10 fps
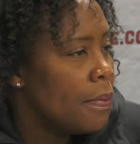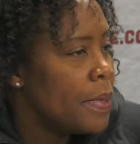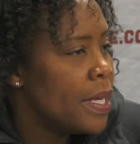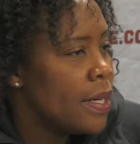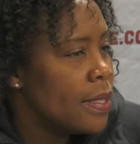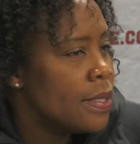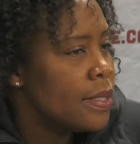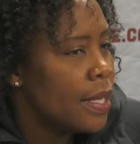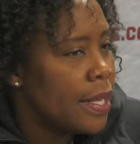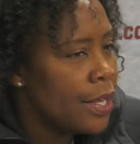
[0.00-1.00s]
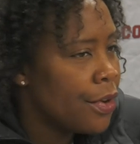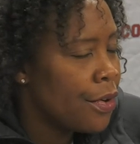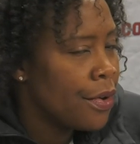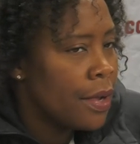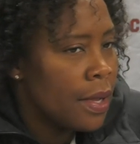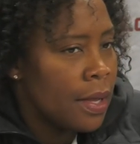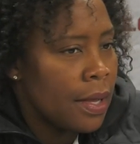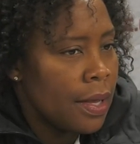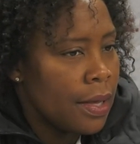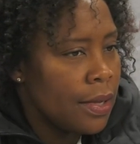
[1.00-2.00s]
Because to hear,
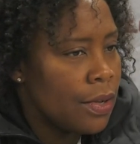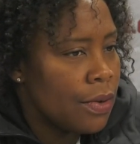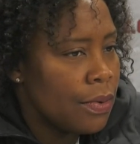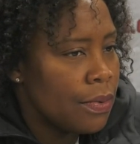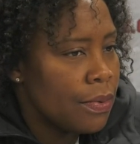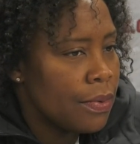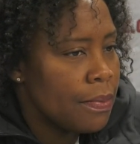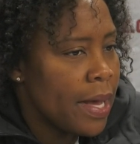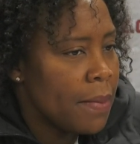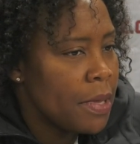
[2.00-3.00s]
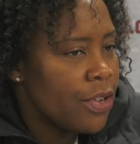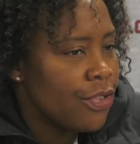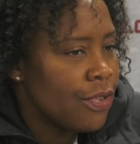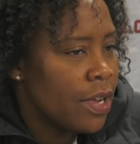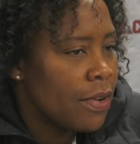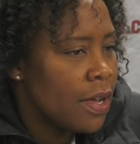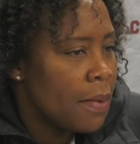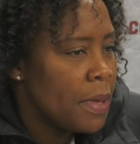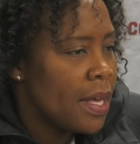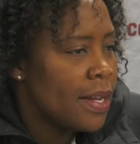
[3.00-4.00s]
you know, my administrator
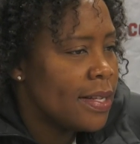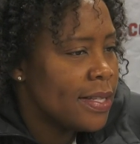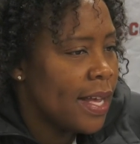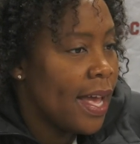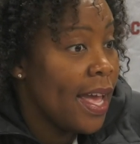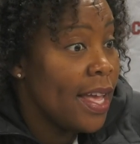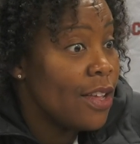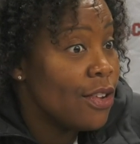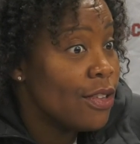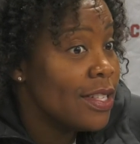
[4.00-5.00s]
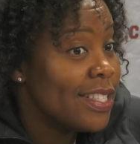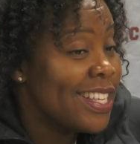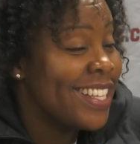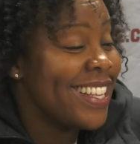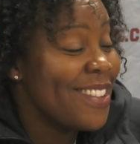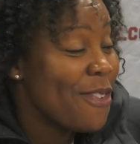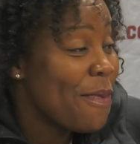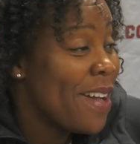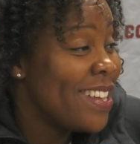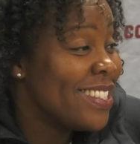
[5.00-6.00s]
come in and say, hey, you know, this and
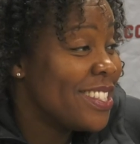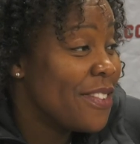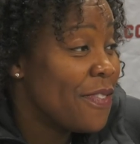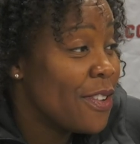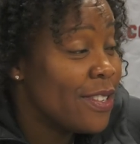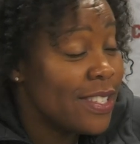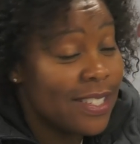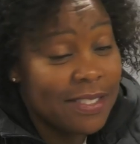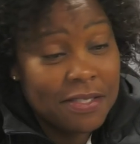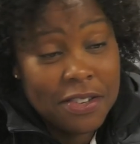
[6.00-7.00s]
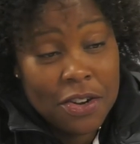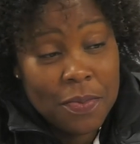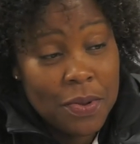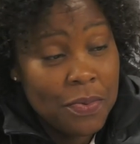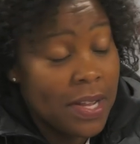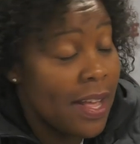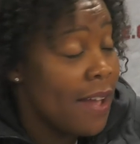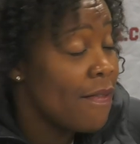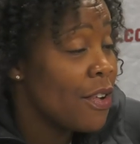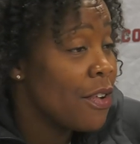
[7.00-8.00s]
remind us the first tournament win
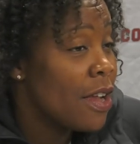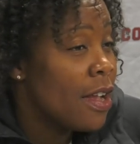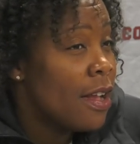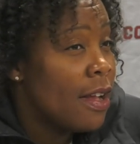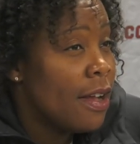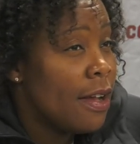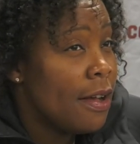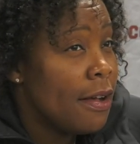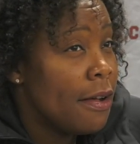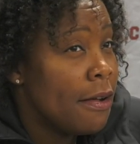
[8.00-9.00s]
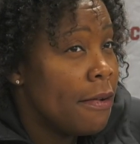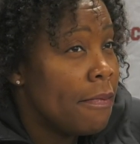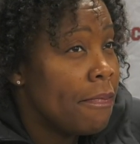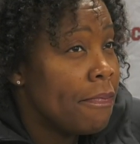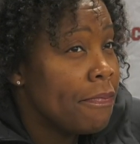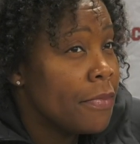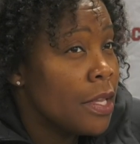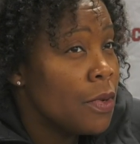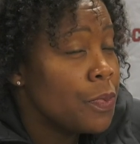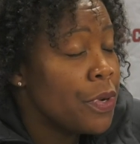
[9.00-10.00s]
ever.
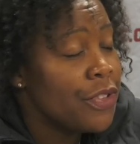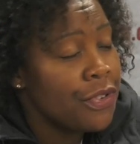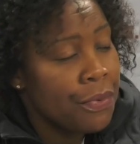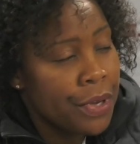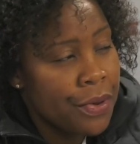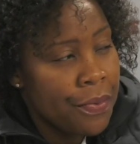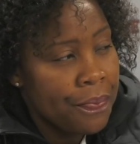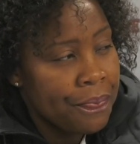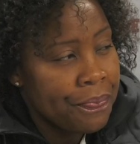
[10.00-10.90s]
It was pretty surreal.